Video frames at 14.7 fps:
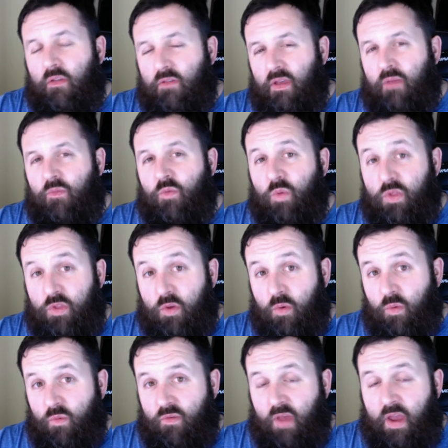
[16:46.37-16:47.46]
of times with
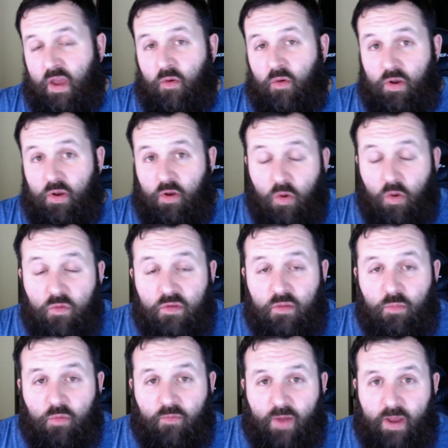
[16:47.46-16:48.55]
those higher end hosting
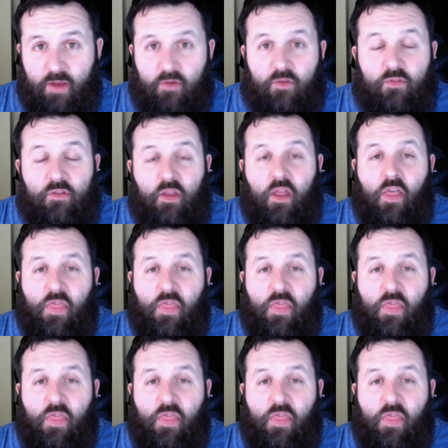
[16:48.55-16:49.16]
providers,